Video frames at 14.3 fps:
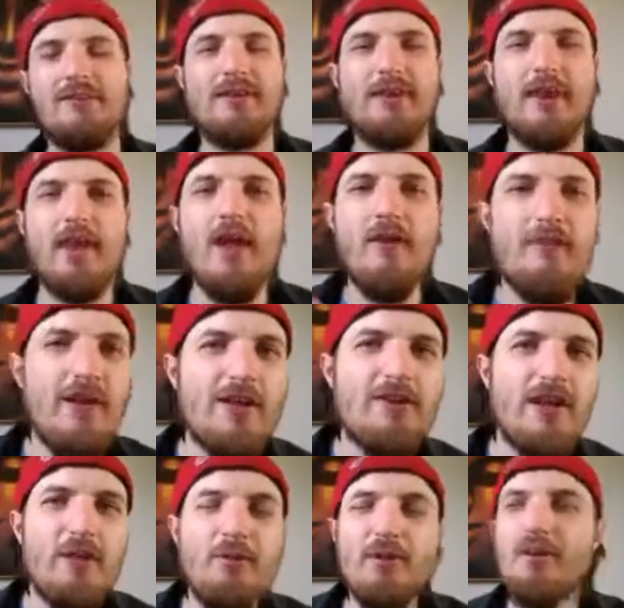eventually we're
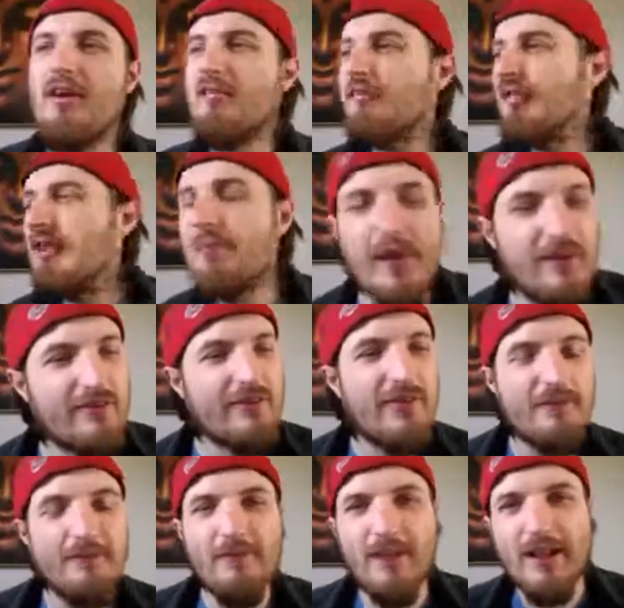going to have remakes of the
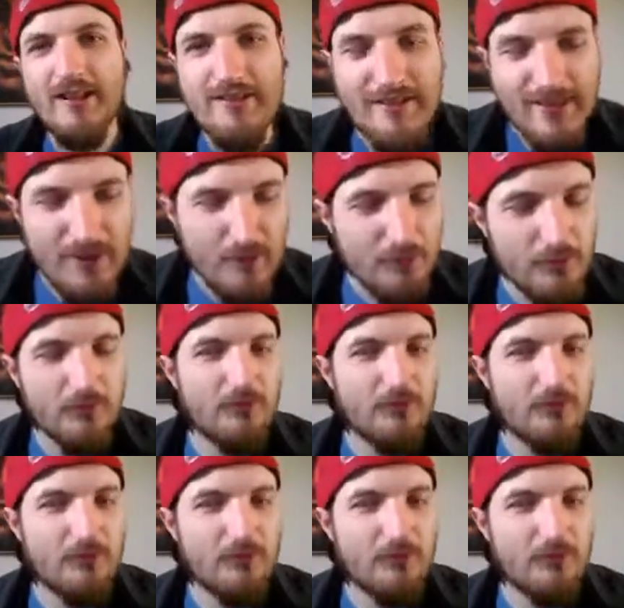freaking sequels.